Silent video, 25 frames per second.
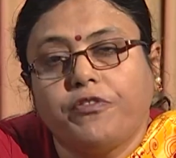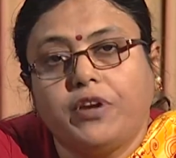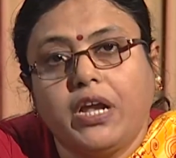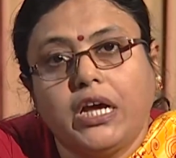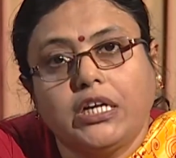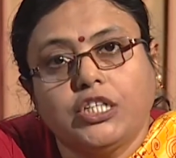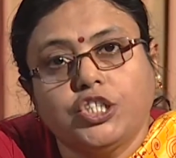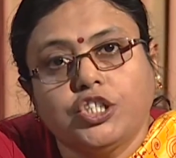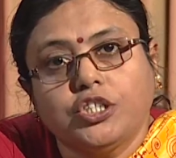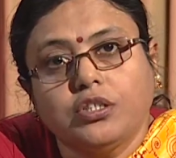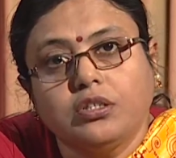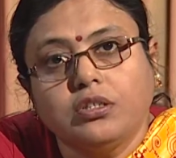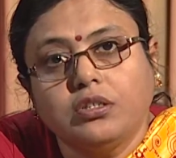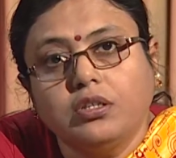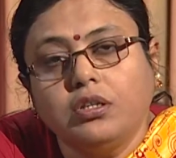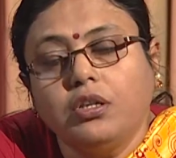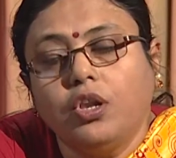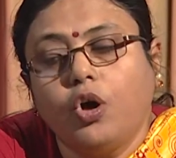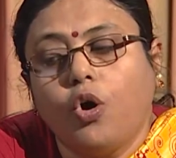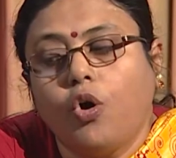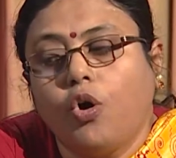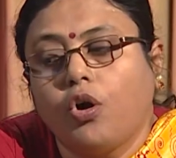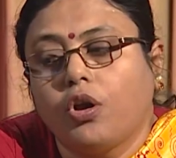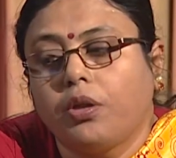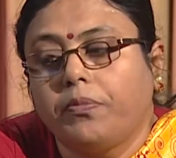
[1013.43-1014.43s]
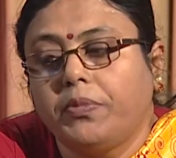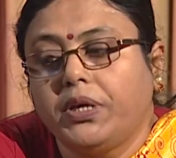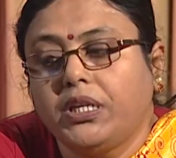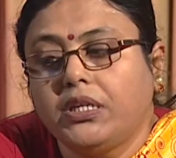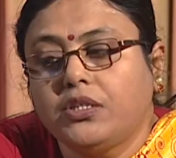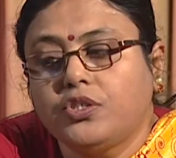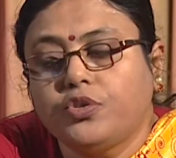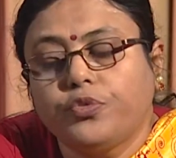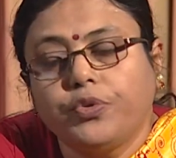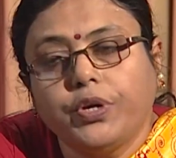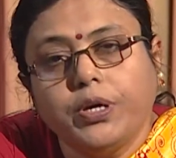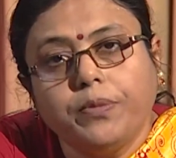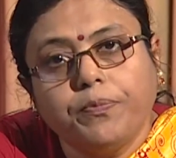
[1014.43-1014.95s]
national or
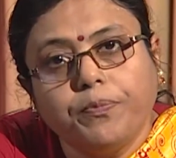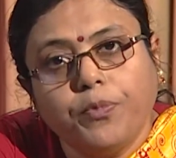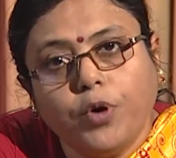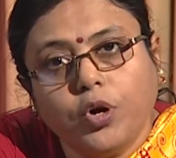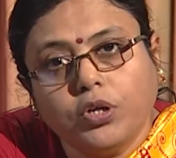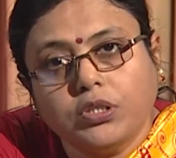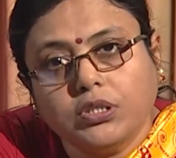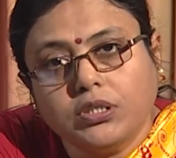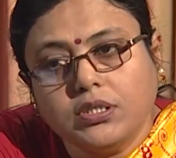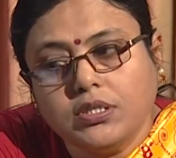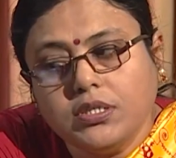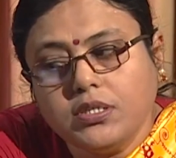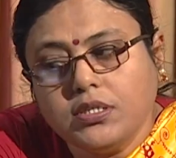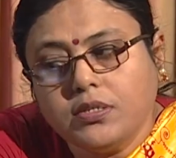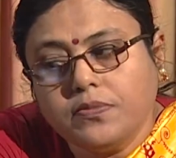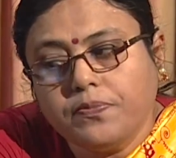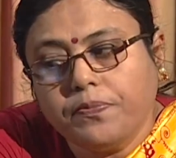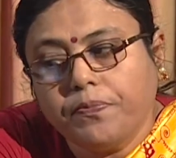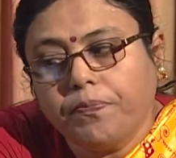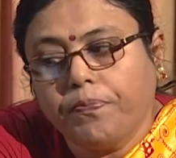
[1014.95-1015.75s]
military importance,